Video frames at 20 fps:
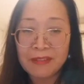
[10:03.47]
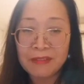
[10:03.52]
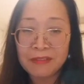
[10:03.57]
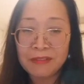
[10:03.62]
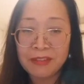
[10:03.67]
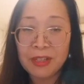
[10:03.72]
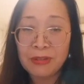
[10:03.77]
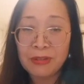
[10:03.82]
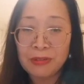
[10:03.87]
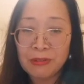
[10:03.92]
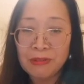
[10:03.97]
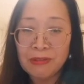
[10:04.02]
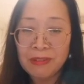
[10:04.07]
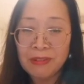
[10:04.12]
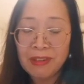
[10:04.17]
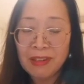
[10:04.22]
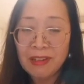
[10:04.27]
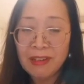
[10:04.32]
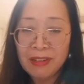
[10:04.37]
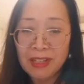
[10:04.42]
can feel,
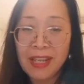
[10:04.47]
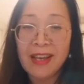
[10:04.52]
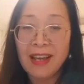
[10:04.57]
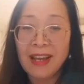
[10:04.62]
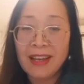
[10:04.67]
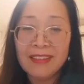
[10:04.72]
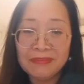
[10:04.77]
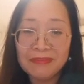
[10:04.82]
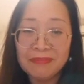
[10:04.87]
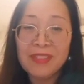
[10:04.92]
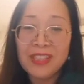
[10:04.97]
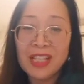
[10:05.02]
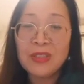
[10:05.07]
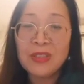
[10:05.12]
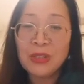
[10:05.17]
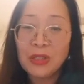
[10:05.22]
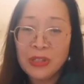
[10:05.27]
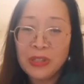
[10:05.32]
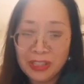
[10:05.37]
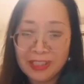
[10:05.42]
yeah,
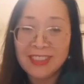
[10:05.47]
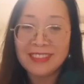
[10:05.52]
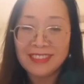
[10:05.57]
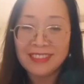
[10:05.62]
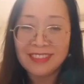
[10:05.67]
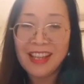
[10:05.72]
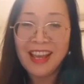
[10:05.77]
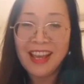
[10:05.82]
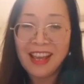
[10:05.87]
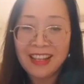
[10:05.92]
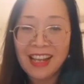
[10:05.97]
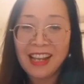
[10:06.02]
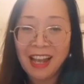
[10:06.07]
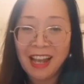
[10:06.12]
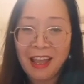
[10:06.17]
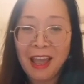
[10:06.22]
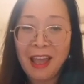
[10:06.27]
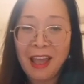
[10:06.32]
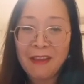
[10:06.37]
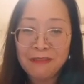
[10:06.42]
that's good. Yeah,
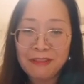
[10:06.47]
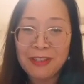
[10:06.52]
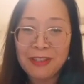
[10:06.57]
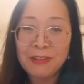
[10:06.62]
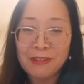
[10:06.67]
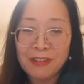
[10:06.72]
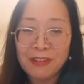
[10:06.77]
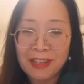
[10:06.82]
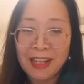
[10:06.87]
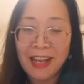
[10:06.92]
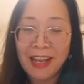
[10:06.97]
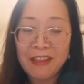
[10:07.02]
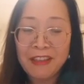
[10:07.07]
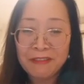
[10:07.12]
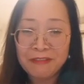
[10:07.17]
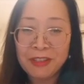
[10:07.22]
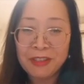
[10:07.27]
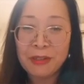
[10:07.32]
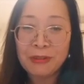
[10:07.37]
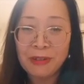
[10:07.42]
I feel
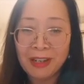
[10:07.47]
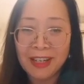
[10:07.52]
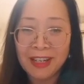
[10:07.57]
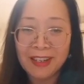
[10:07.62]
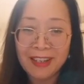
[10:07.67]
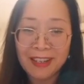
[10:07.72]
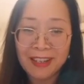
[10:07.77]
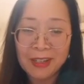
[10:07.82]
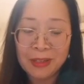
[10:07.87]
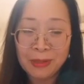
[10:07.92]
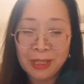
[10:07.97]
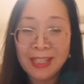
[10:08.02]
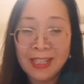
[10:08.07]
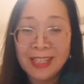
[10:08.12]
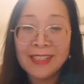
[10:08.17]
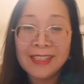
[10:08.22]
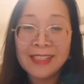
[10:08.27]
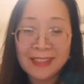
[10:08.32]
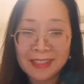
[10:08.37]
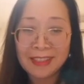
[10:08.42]

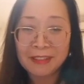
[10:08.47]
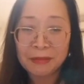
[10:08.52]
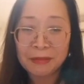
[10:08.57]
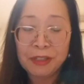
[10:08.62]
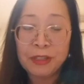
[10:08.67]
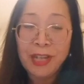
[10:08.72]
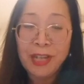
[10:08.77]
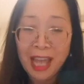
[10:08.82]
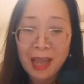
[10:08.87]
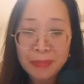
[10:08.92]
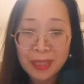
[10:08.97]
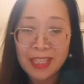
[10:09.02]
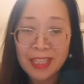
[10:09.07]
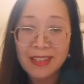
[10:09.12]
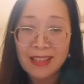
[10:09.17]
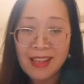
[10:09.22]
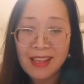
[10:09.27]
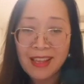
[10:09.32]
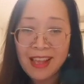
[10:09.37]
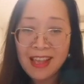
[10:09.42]
really feel
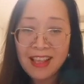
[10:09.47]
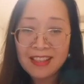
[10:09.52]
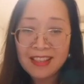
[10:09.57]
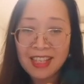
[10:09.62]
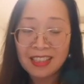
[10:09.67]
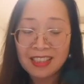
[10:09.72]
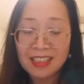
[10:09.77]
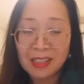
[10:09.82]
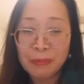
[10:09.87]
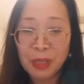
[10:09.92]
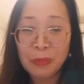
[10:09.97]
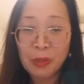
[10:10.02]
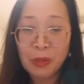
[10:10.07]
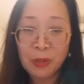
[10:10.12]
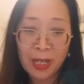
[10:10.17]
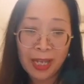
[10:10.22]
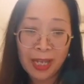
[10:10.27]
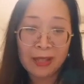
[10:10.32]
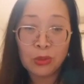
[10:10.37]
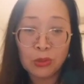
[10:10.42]
happy that the
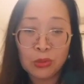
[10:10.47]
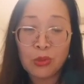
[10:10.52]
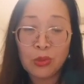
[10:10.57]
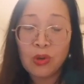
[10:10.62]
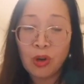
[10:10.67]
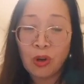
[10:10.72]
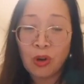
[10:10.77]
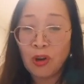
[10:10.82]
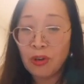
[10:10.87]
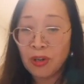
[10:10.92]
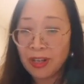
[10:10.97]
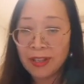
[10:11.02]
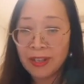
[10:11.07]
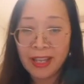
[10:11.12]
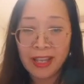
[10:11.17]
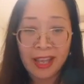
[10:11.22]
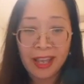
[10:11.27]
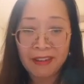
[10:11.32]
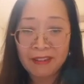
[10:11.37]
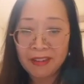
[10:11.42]
people can do all
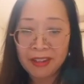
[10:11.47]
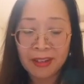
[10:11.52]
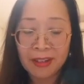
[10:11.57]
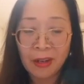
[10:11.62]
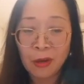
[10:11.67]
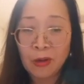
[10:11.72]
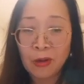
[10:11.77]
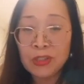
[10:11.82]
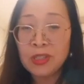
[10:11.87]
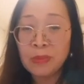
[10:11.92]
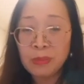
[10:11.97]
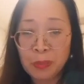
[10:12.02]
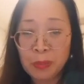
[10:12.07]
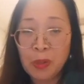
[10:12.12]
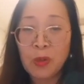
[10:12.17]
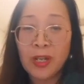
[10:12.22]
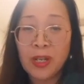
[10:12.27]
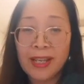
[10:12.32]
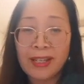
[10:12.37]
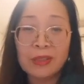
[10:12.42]
the
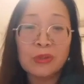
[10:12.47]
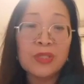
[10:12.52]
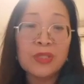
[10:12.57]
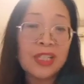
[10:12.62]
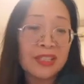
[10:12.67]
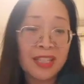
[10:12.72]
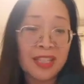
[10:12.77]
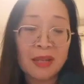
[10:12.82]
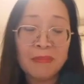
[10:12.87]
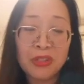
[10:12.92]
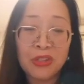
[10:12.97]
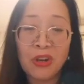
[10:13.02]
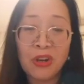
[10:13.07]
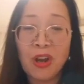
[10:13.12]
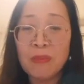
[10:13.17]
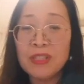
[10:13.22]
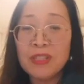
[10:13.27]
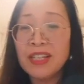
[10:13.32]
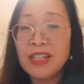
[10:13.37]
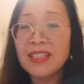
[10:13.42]
people can do the same
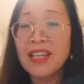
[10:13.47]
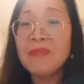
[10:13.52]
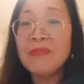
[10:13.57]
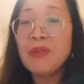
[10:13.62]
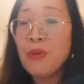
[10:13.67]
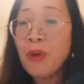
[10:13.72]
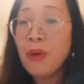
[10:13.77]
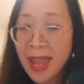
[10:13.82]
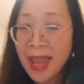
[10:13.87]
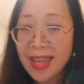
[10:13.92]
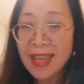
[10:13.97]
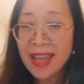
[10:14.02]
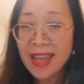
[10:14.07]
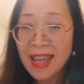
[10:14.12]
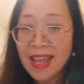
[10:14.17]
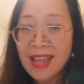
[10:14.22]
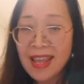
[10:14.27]
job the same way.